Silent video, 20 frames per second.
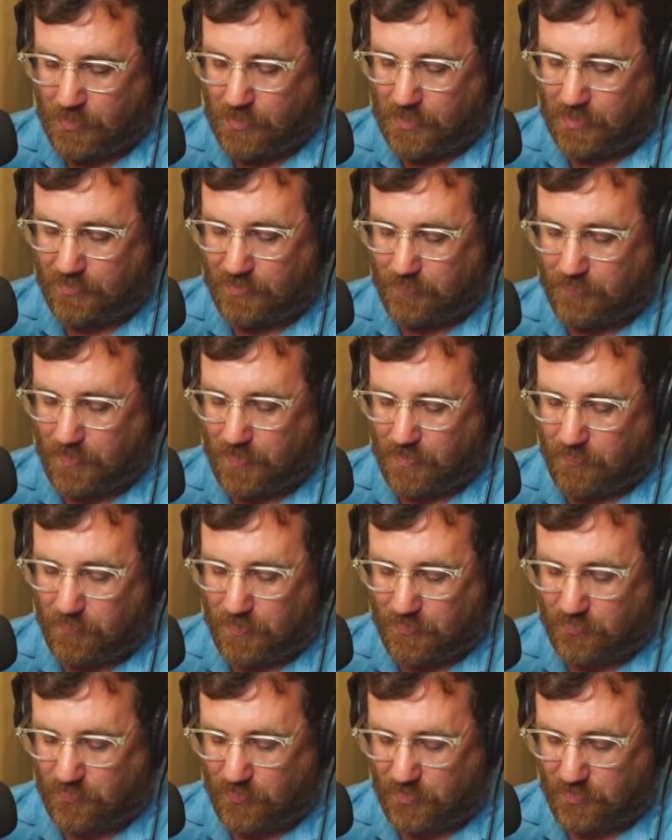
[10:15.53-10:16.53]
And I see my,
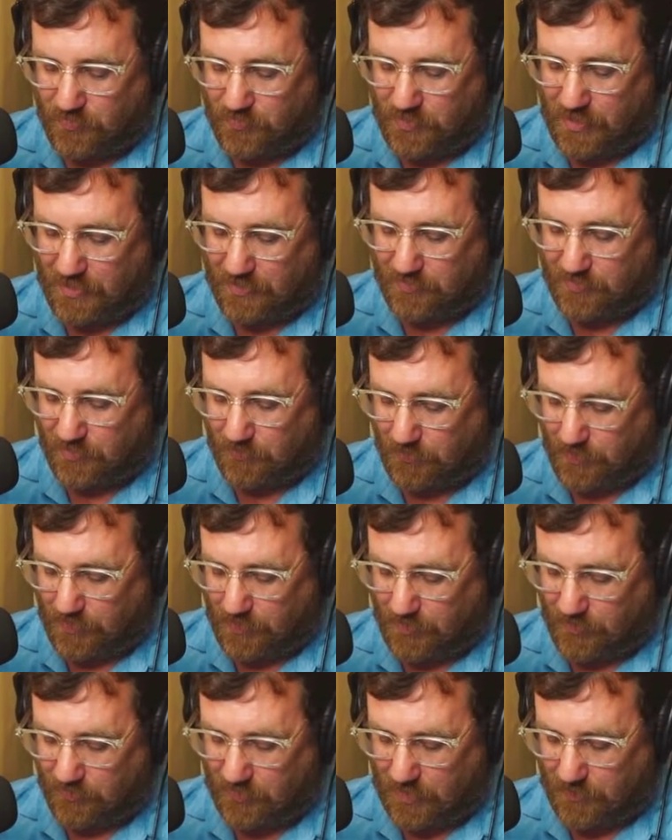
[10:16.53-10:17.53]
my son is texting
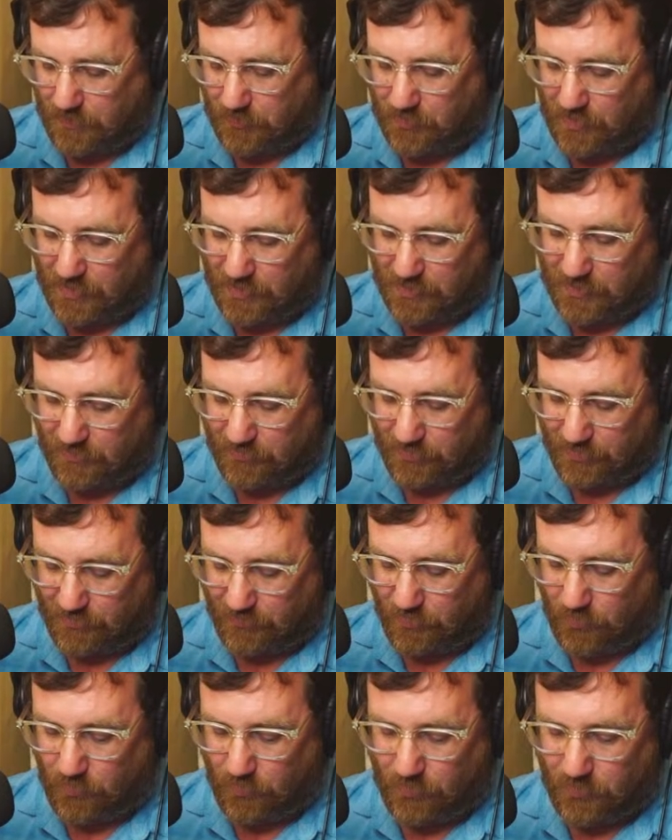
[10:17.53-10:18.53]
me simultaneously,
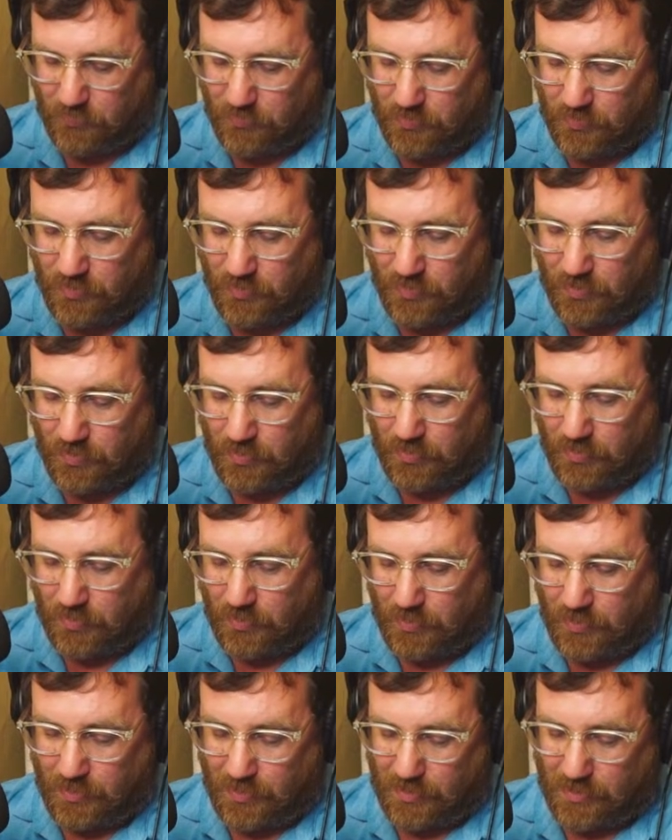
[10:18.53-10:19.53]
of course.
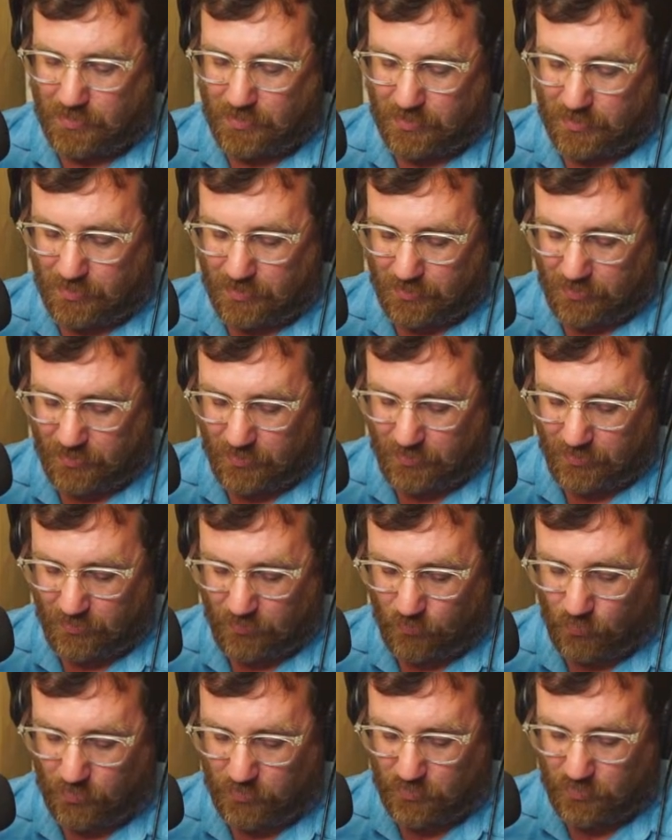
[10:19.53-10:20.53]
And uh,
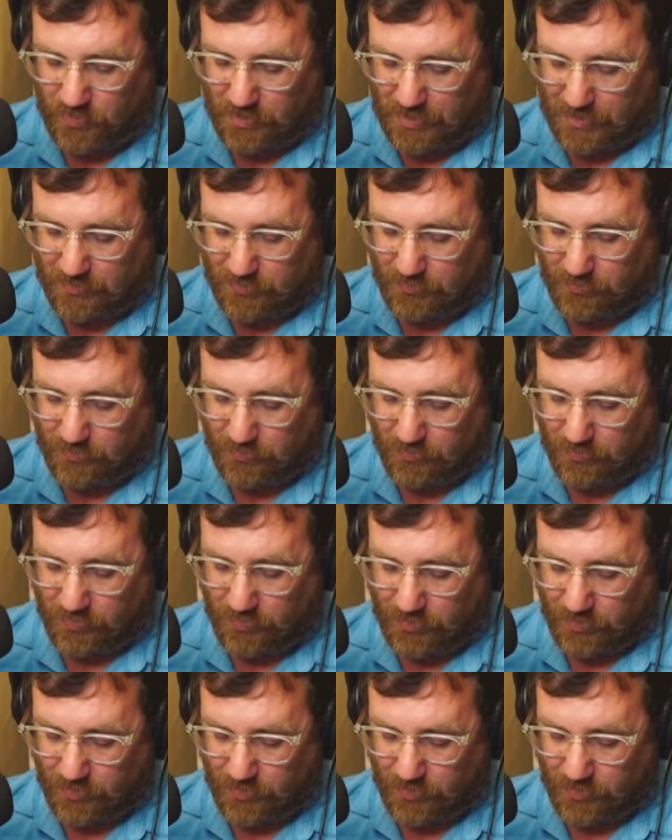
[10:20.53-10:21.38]
what should I do?